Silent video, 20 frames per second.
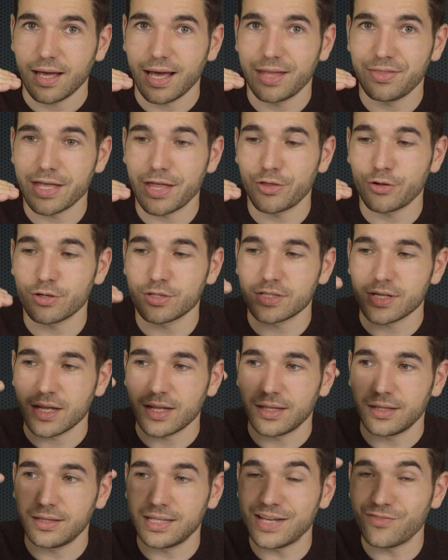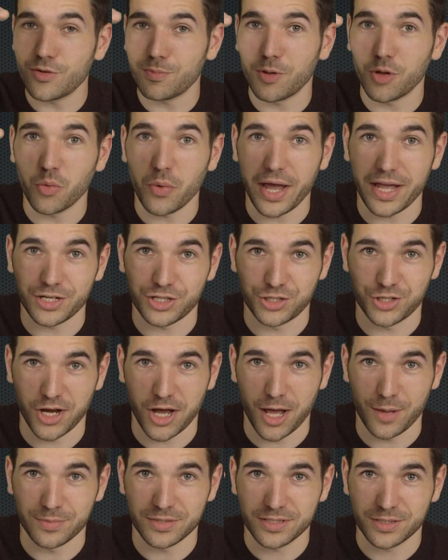and then there's livable wage
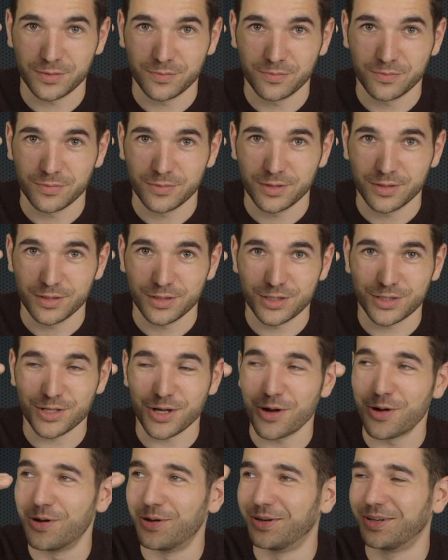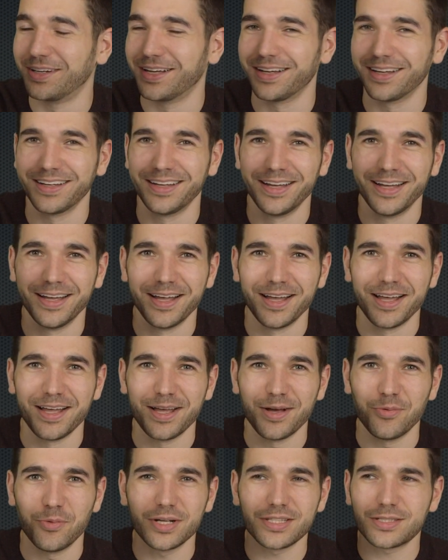jobs. So
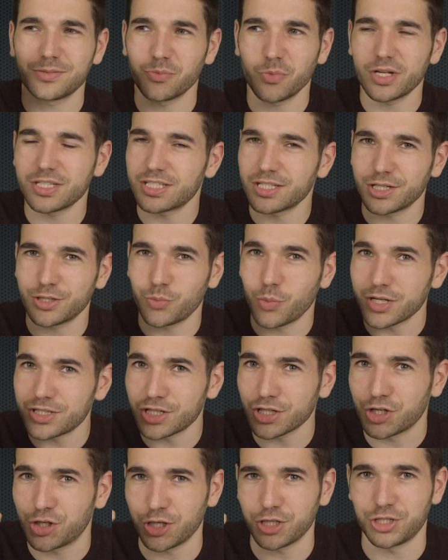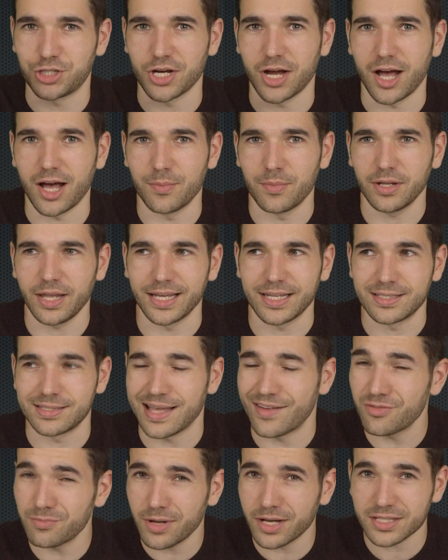what's a good job? Like
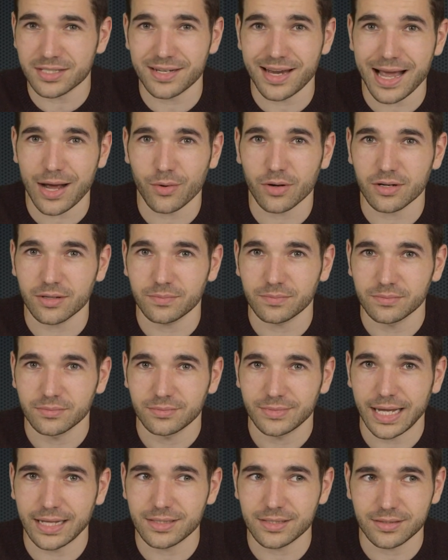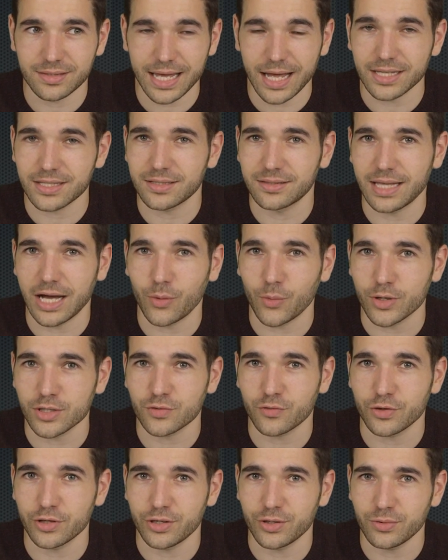$7 an hour? That
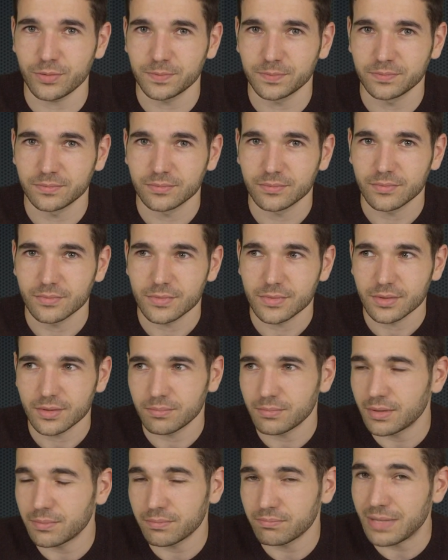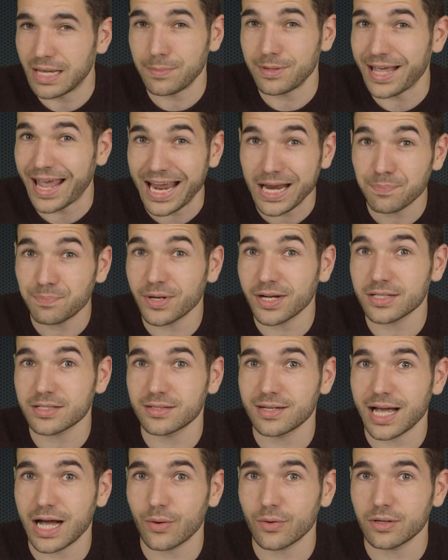works for you? Maybe $8
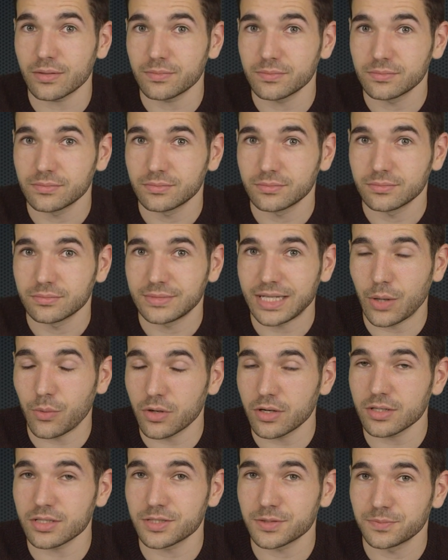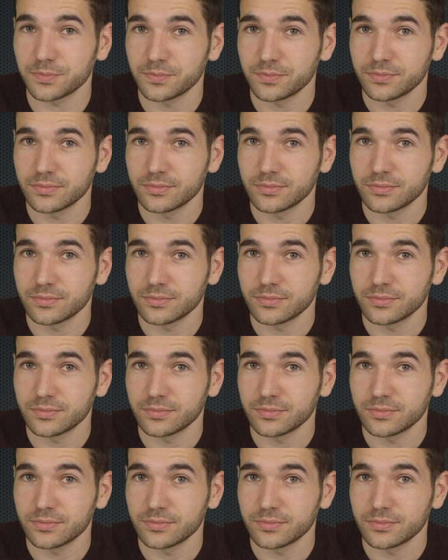an hour? That works?